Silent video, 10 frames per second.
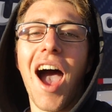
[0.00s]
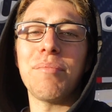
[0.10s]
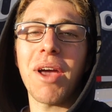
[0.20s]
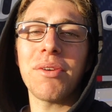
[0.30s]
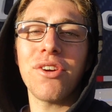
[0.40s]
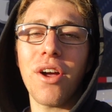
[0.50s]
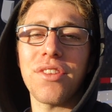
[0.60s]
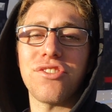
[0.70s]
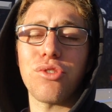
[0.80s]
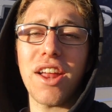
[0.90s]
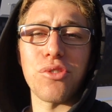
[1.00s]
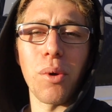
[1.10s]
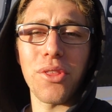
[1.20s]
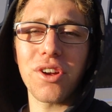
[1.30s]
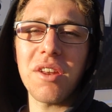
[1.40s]
I'm down here on the stretch
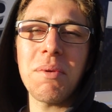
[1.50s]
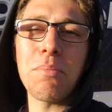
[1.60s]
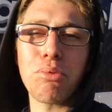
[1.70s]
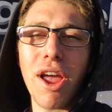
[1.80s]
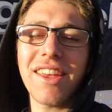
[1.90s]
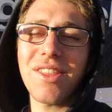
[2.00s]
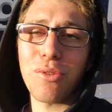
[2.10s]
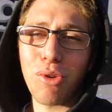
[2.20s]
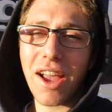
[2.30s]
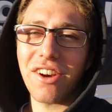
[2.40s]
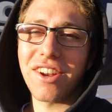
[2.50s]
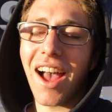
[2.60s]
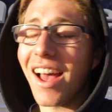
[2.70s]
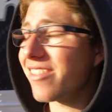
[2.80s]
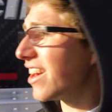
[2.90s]
where they're going to be breaking the record, guys.